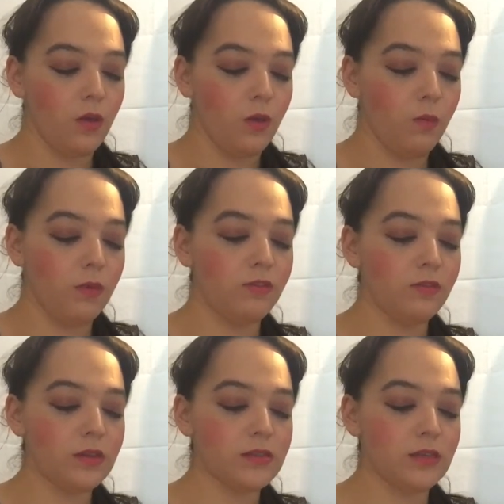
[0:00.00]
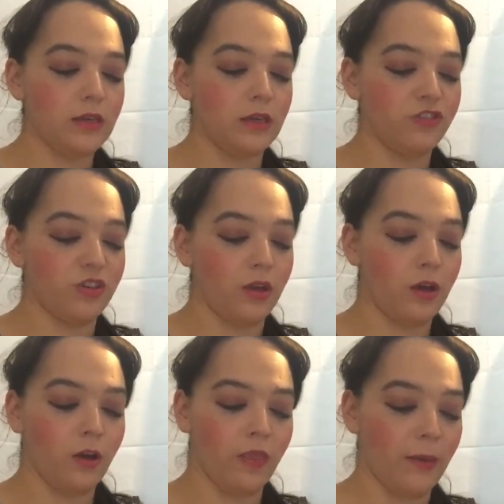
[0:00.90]
We do not see
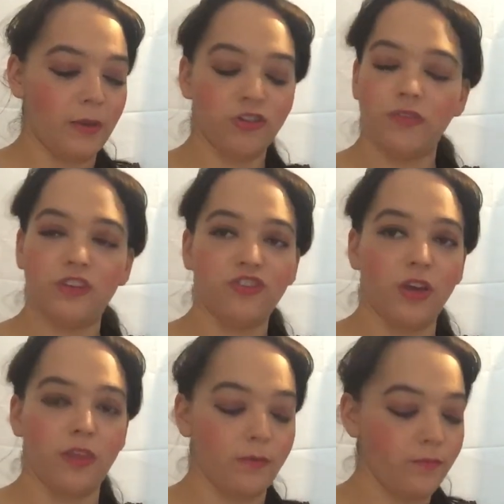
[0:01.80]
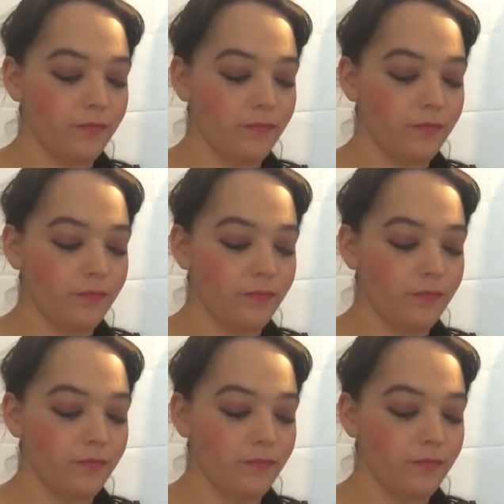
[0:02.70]
all that much of each other.